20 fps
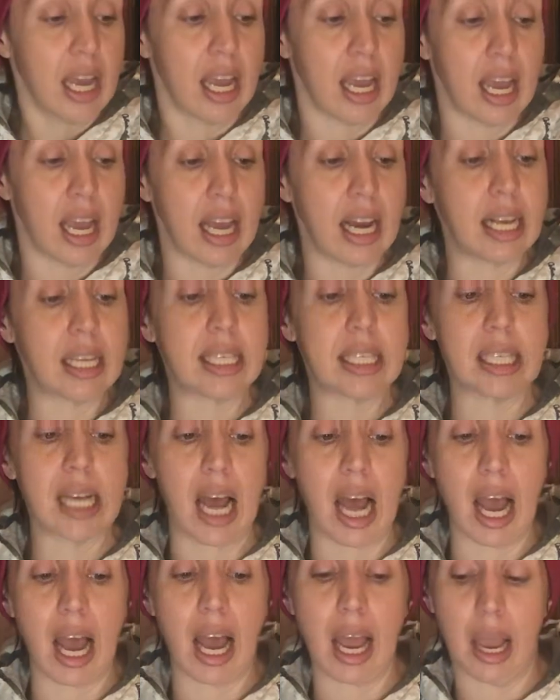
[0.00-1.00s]
It is
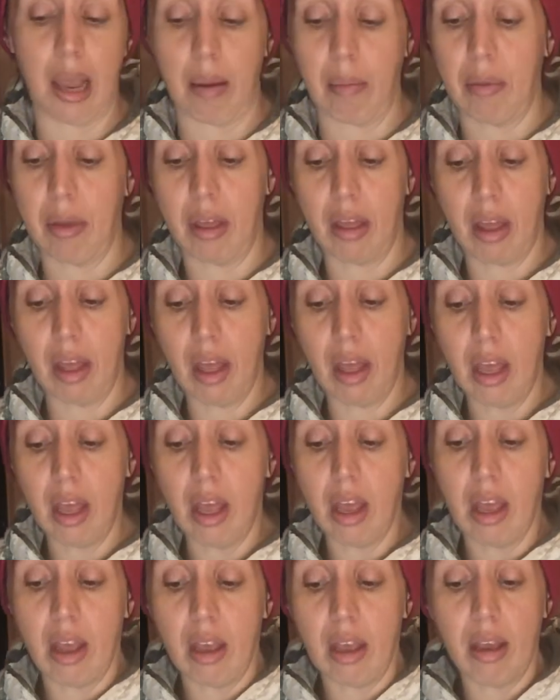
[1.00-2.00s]
time
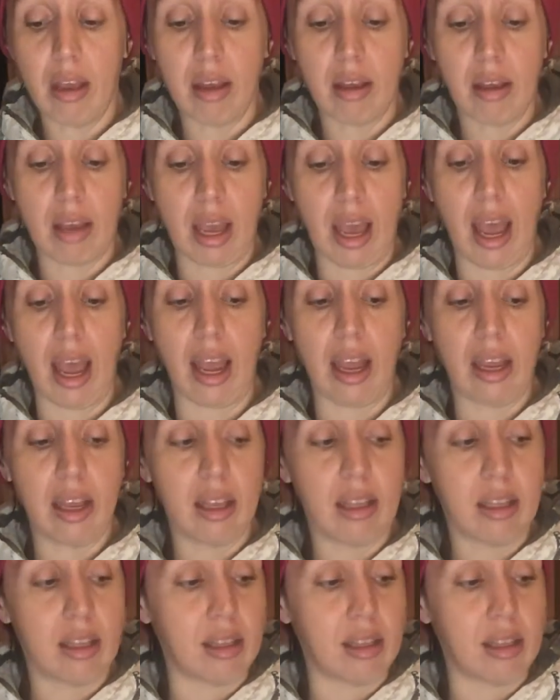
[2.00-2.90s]
Okay,